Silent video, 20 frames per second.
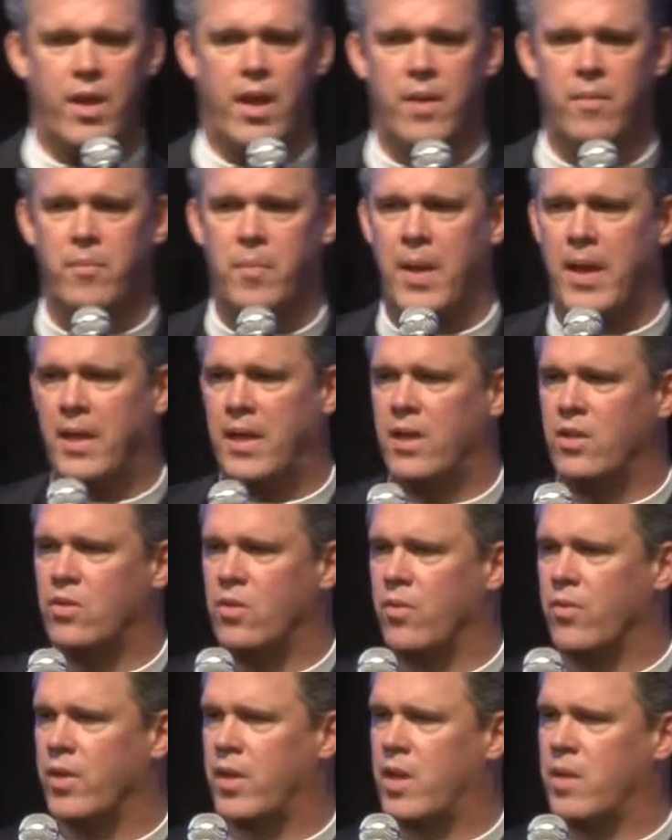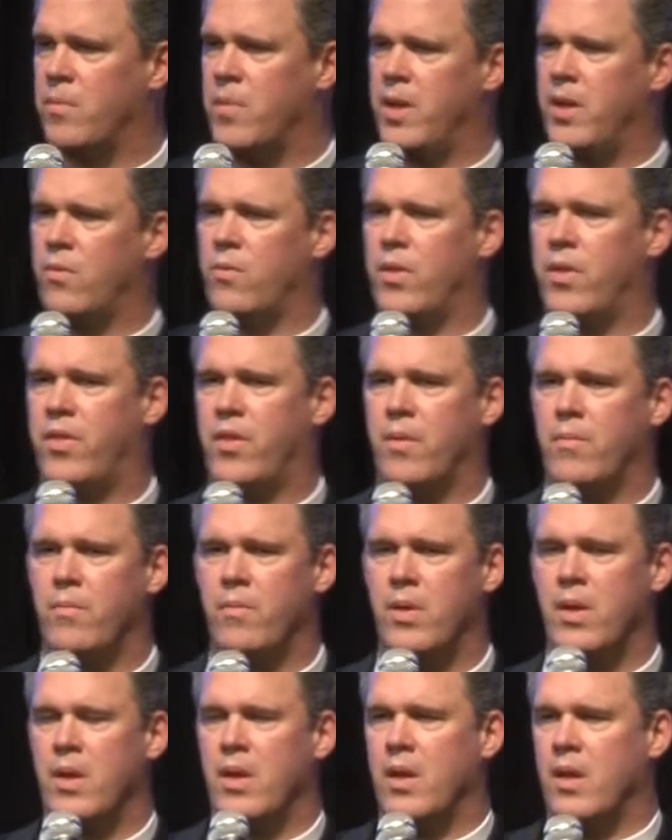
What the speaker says: and Peggy's on the committee with them.